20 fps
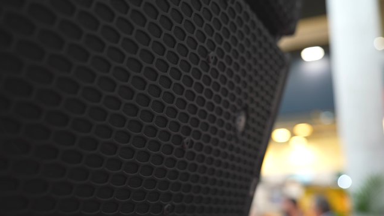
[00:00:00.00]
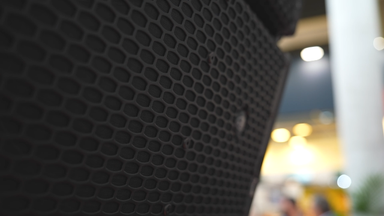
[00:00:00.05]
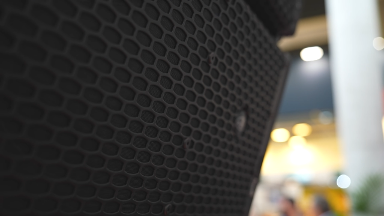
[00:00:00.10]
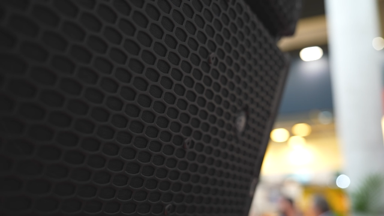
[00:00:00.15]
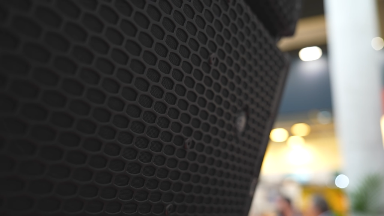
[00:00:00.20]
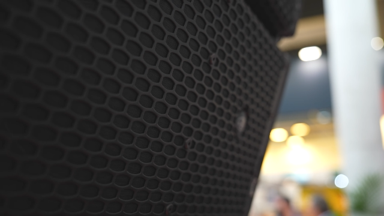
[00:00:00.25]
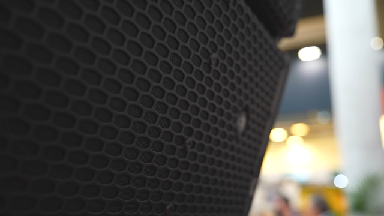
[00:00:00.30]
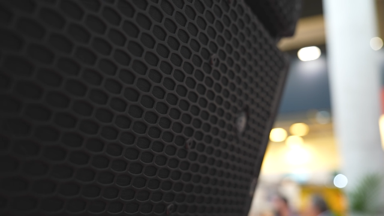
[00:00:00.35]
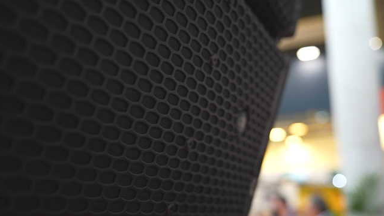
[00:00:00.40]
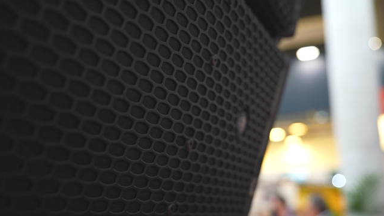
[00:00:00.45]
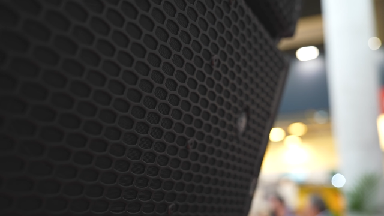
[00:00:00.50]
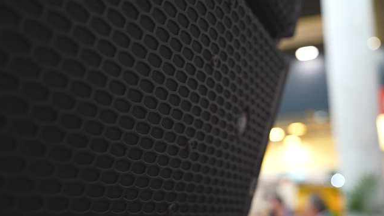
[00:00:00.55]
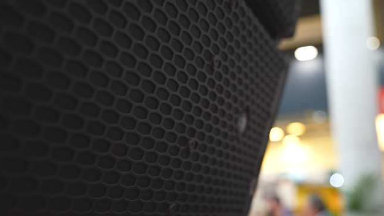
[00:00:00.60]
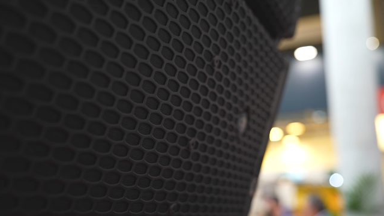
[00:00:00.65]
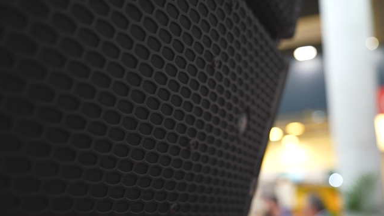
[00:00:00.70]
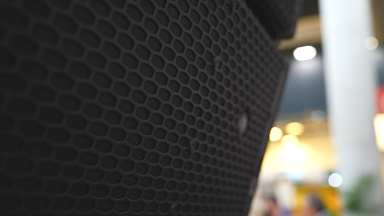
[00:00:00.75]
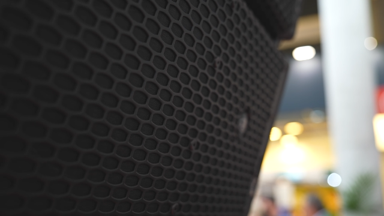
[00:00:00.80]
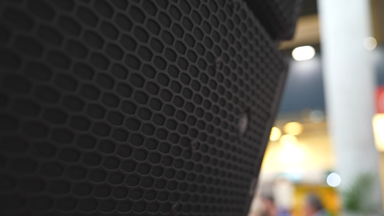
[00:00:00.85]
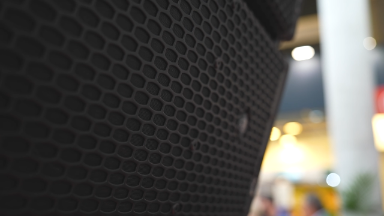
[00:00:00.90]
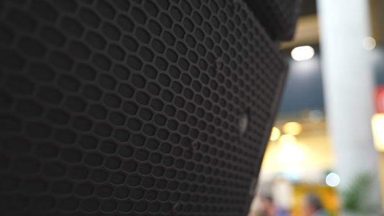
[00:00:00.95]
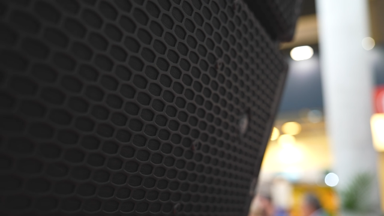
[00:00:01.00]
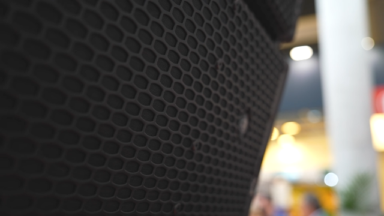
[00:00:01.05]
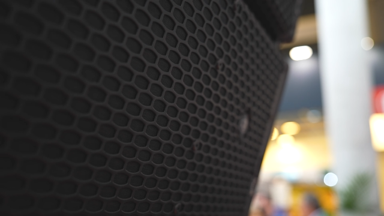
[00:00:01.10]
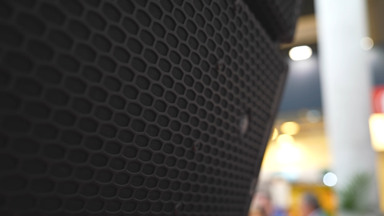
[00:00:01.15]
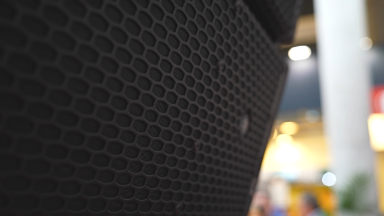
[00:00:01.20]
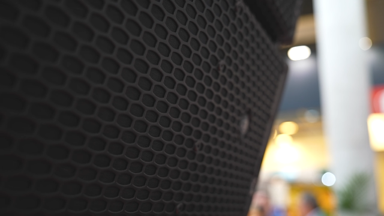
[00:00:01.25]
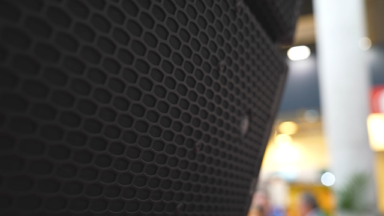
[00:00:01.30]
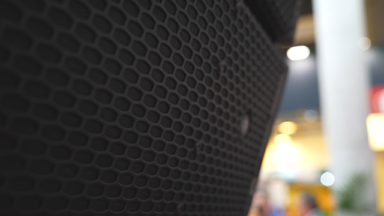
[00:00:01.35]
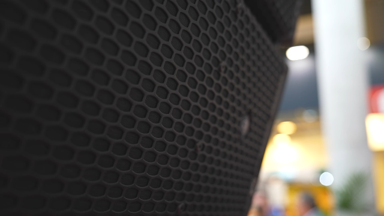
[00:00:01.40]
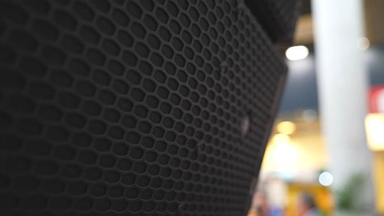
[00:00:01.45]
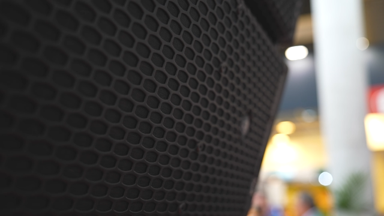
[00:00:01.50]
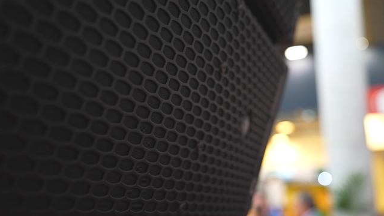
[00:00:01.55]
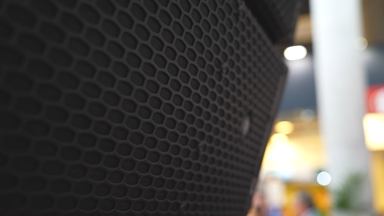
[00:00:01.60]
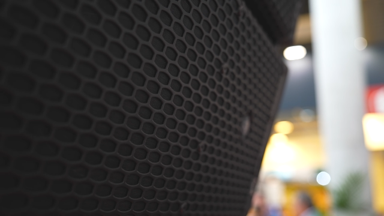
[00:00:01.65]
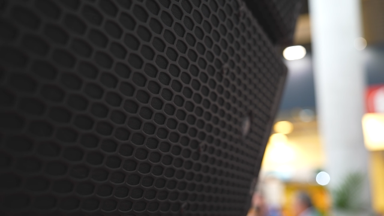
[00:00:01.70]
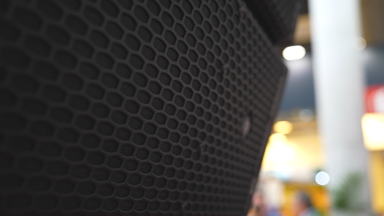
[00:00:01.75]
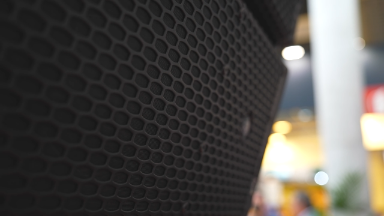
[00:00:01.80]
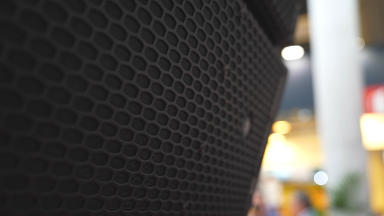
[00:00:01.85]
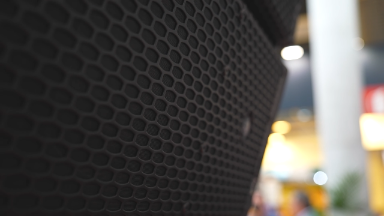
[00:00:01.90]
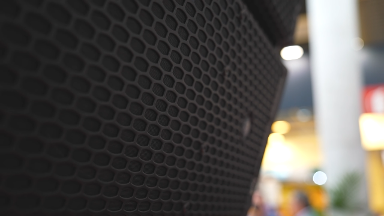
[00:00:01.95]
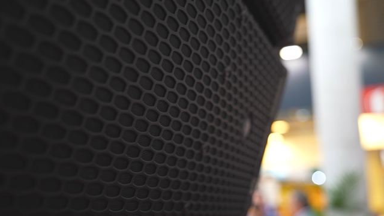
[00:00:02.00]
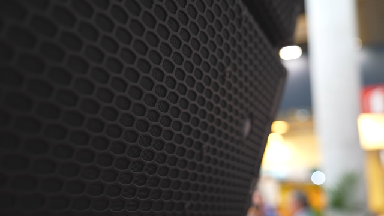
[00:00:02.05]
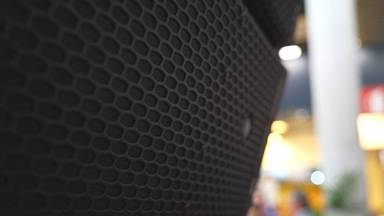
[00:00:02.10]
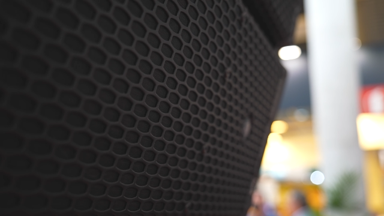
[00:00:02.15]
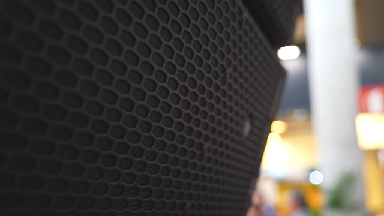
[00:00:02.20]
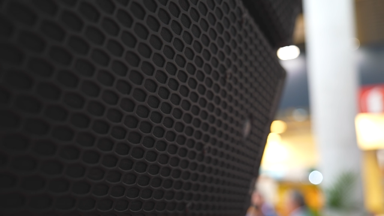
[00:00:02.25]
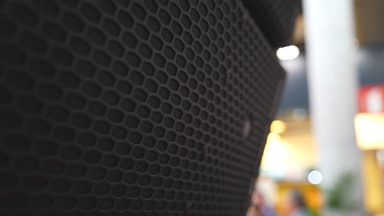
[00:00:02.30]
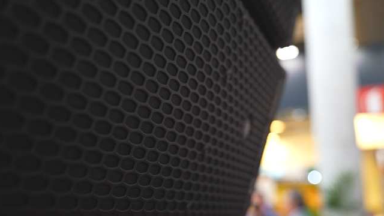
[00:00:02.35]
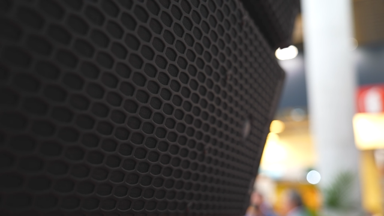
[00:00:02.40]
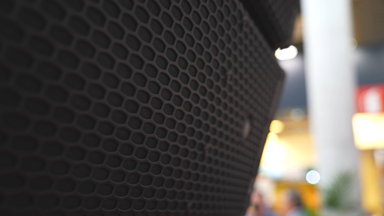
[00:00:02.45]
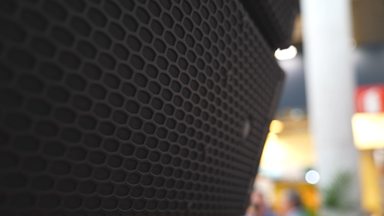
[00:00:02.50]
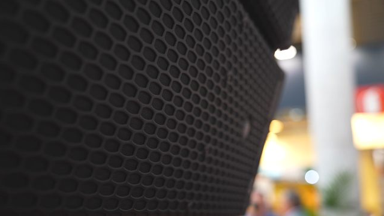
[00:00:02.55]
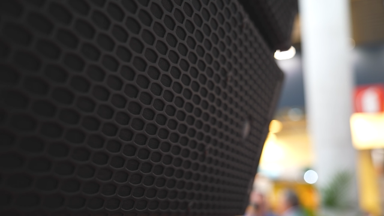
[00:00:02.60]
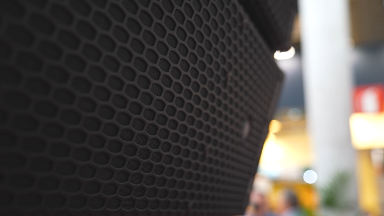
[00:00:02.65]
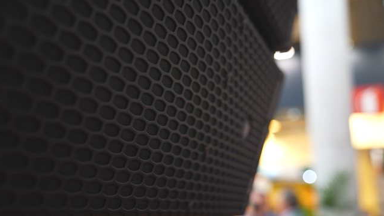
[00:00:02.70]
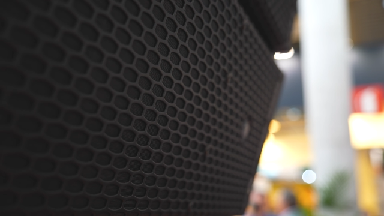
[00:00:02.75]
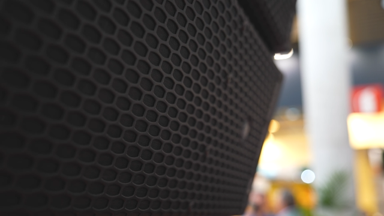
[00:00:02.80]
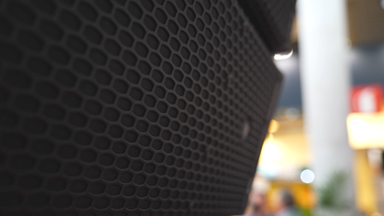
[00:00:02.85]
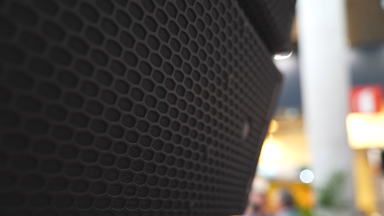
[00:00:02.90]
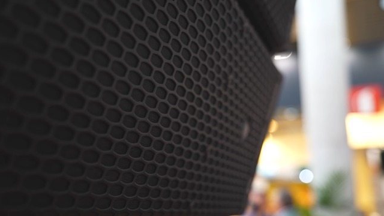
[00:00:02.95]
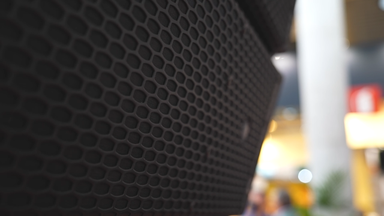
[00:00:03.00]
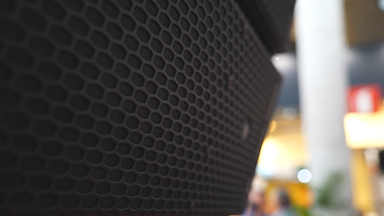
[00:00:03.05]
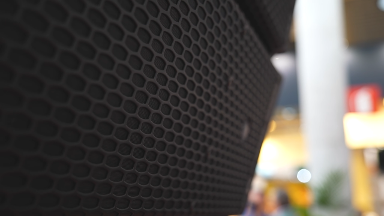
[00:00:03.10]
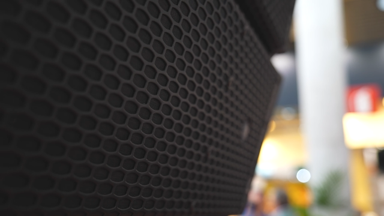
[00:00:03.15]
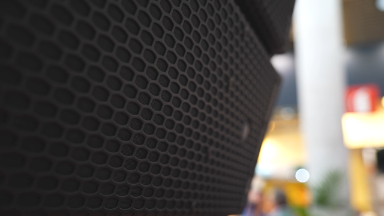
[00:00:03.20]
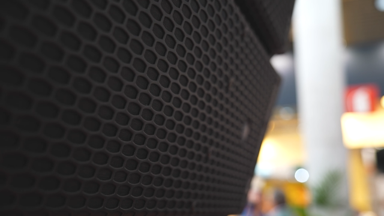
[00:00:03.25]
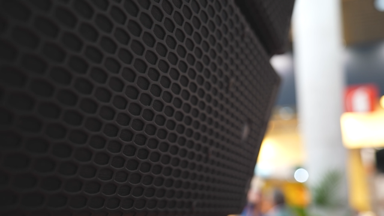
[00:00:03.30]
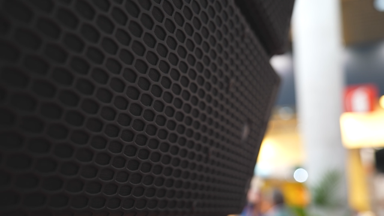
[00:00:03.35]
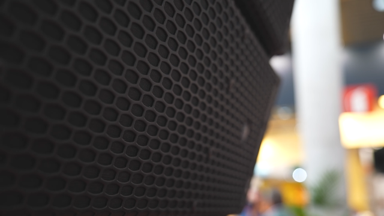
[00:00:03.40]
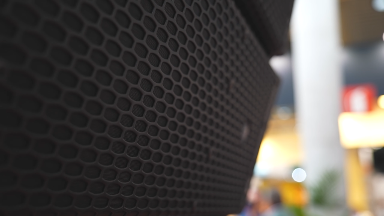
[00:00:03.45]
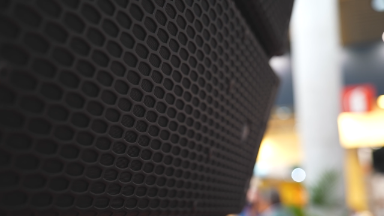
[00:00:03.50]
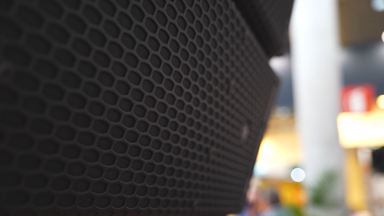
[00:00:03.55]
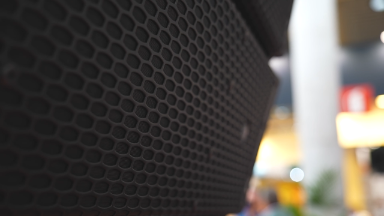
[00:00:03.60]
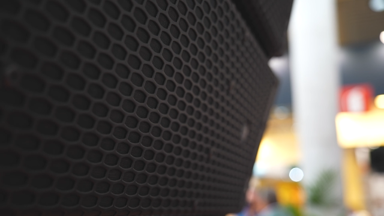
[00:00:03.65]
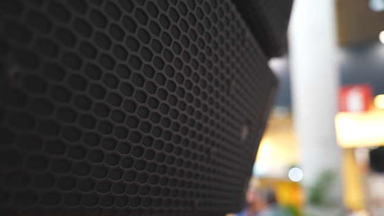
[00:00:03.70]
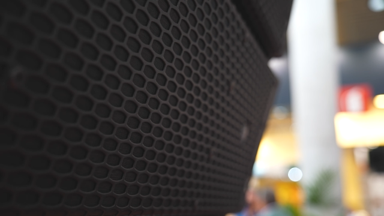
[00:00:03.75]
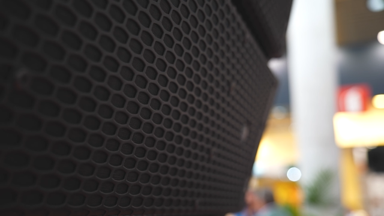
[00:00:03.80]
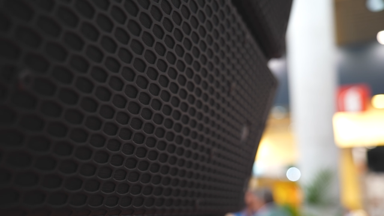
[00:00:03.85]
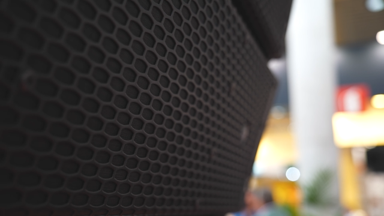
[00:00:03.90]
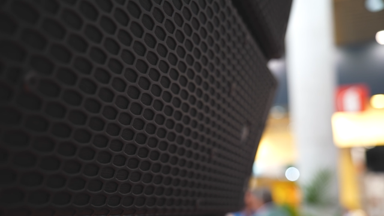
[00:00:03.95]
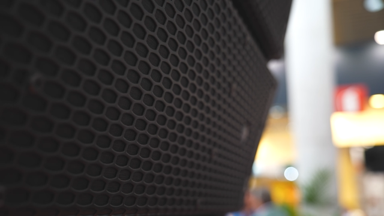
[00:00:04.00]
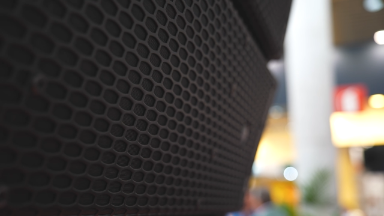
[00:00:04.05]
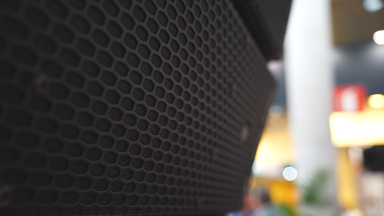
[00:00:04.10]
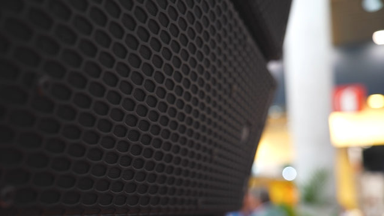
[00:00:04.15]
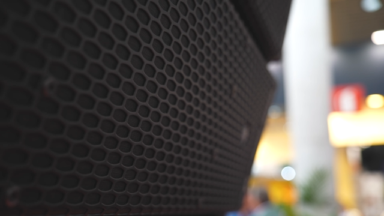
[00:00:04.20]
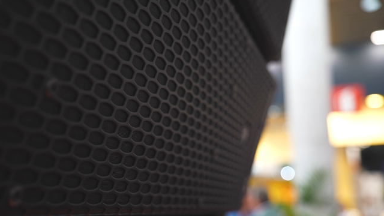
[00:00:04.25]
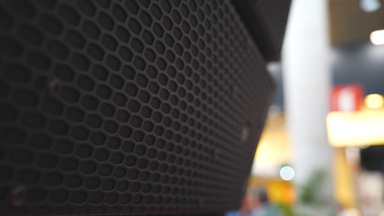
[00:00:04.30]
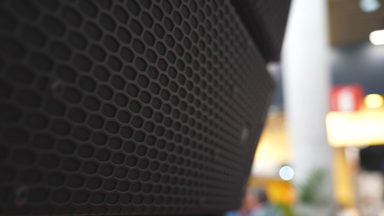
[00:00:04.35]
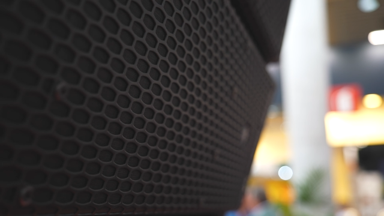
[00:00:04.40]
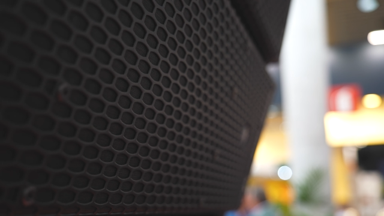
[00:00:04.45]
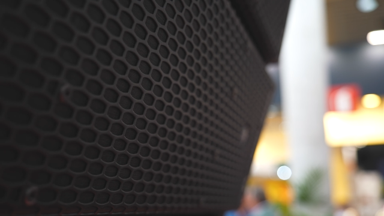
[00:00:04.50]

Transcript: (no speaker visible)